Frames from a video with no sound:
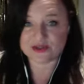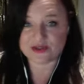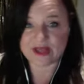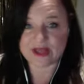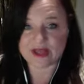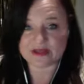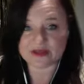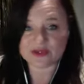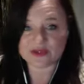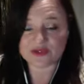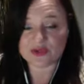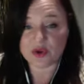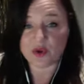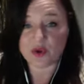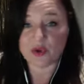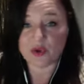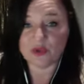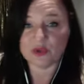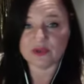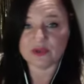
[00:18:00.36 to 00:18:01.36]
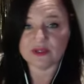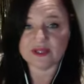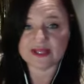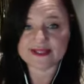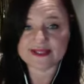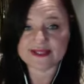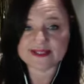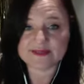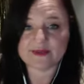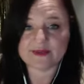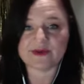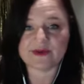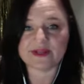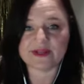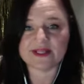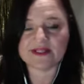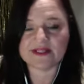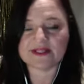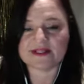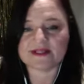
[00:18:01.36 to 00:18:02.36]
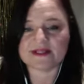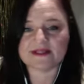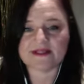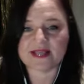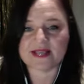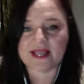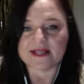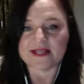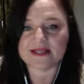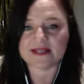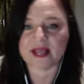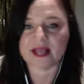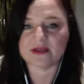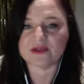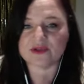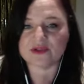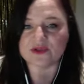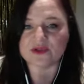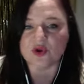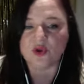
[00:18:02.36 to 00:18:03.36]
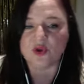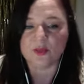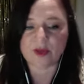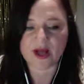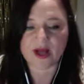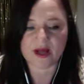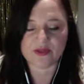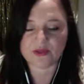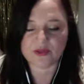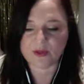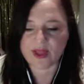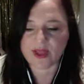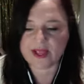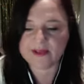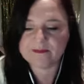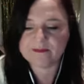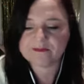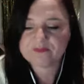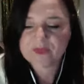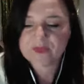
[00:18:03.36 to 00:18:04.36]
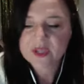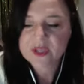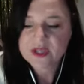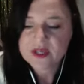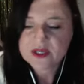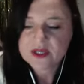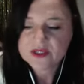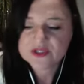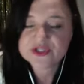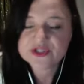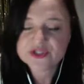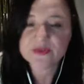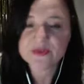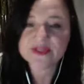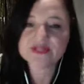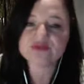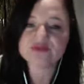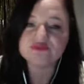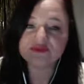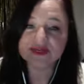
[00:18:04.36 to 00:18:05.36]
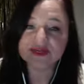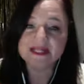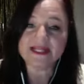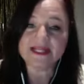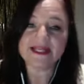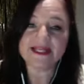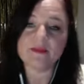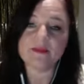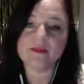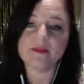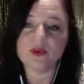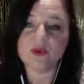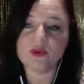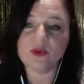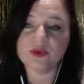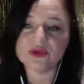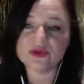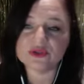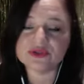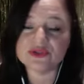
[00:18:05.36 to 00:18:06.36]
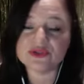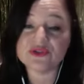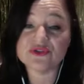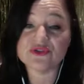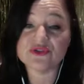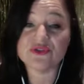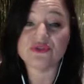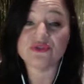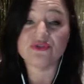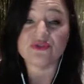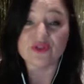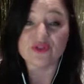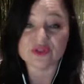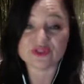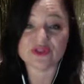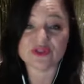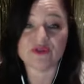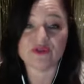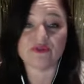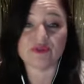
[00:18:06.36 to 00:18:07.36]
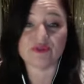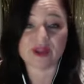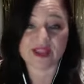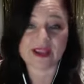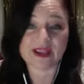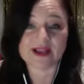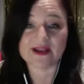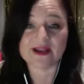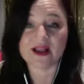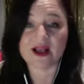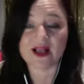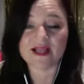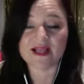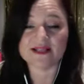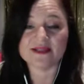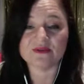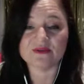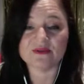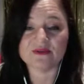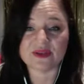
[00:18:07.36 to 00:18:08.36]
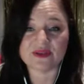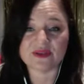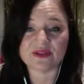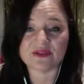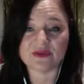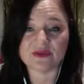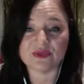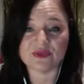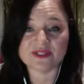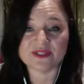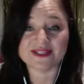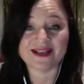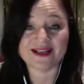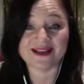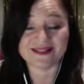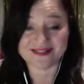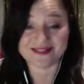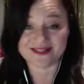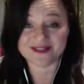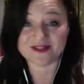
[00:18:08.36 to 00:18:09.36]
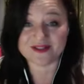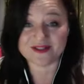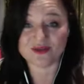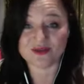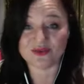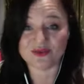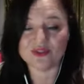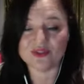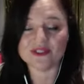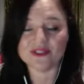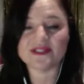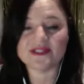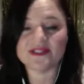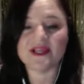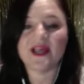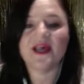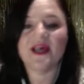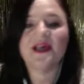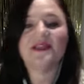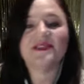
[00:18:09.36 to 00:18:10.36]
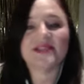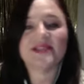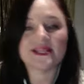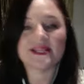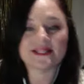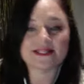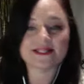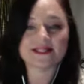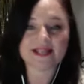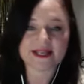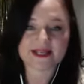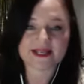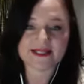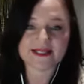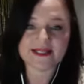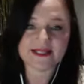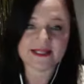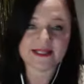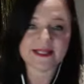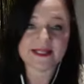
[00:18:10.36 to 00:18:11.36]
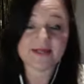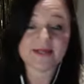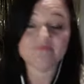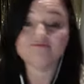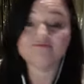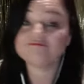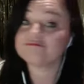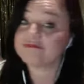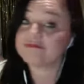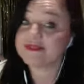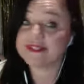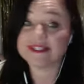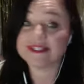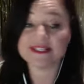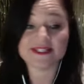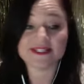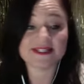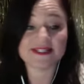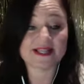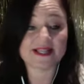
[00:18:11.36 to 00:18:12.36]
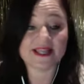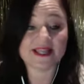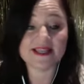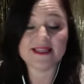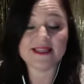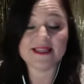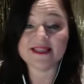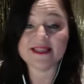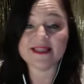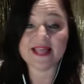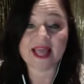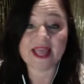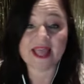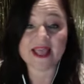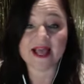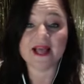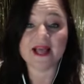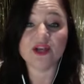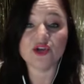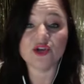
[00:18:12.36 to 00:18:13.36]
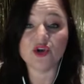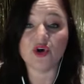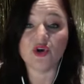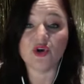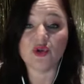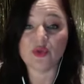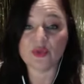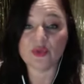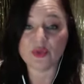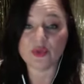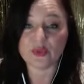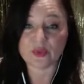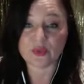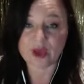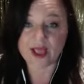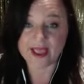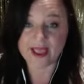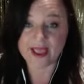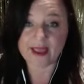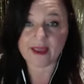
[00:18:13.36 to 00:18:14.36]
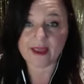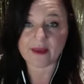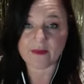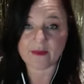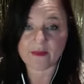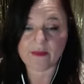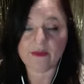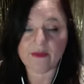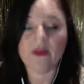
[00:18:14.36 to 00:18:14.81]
our soul experiences and our soul pathway. So it's really important to first off recognize when thoughts are just thoughts. Then secondly, just say they are not who I am